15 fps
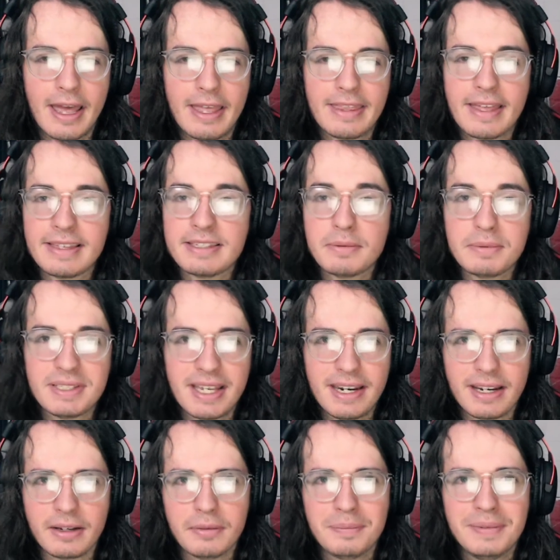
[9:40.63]
that's
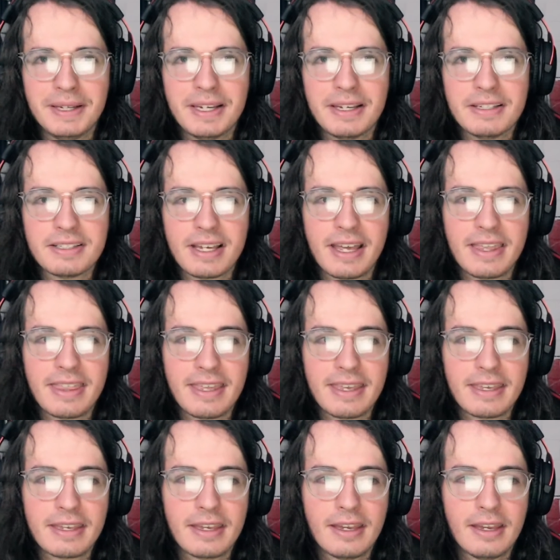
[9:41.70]
upsetting because I
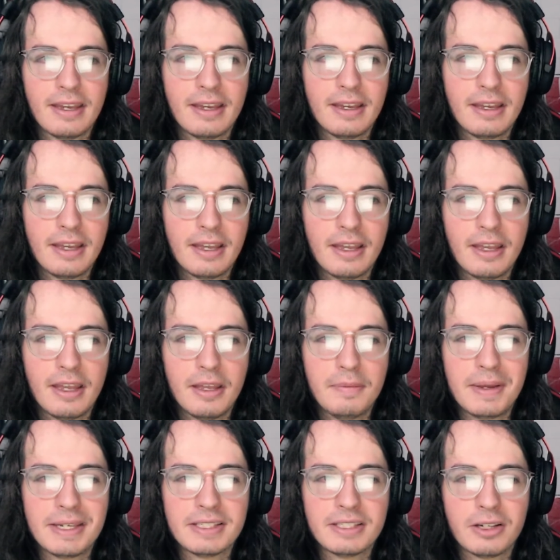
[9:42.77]
think it
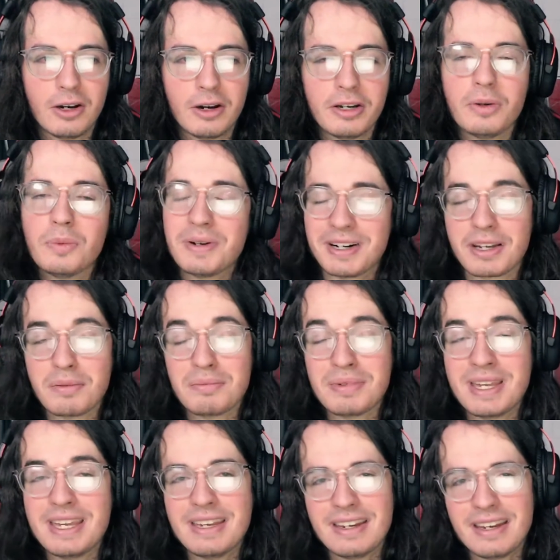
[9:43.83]
makes it hard to want to
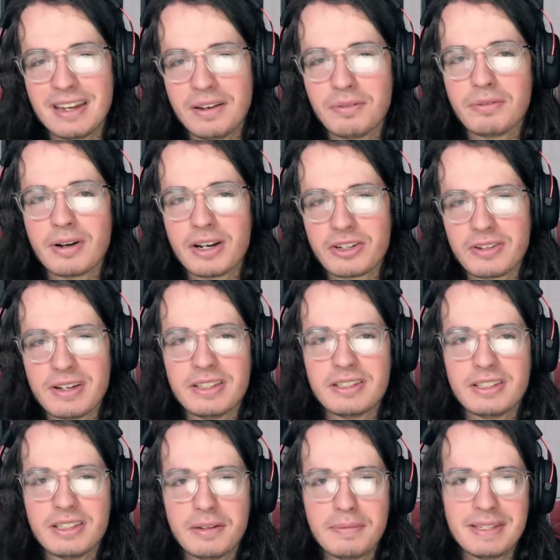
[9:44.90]
compete. It
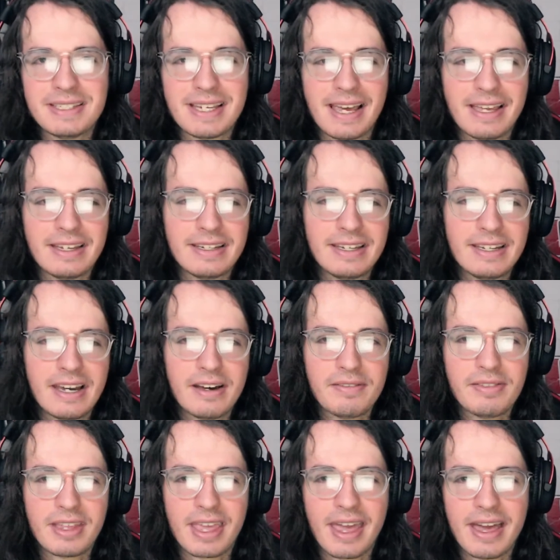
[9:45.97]
frustrates the mentality
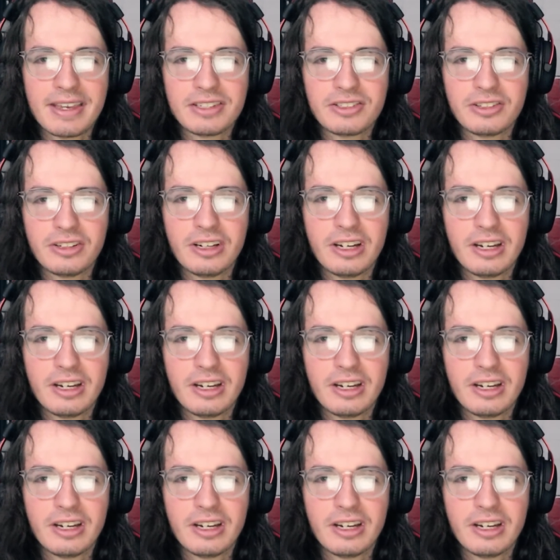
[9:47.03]
of the caster.